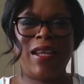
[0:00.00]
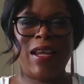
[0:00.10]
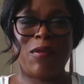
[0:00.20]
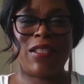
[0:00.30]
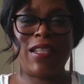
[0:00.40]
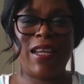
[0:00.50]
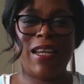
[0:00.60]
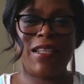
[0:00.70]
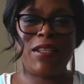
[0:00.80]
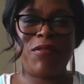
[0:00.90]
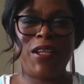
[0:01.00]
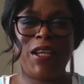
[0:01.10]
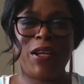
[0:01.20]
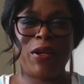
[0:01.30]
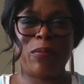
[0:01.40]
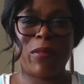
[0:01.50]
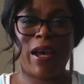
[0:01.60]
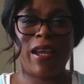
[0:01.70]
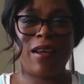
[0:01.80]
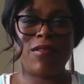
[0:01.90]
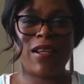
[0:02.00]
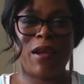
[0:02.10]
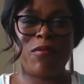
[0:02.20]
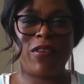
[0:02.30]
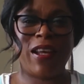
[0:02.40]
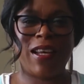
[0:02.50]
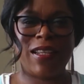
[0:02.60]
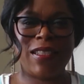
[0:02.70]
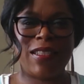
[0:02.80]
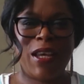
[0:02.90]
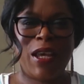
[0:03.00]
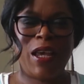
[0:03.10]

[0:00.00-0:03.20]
Now it's the end of the year. My, how time flies.